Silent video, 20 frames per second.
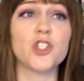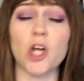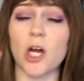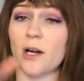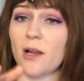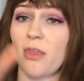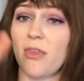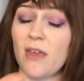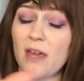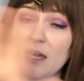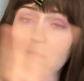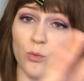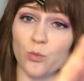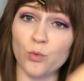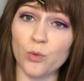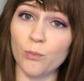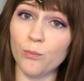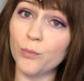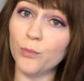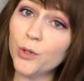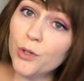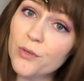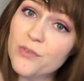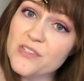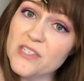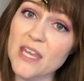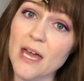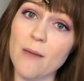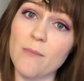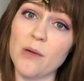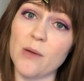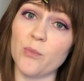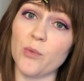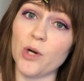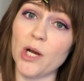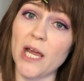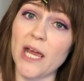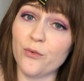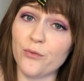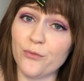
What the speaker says: Jonathan removes that memory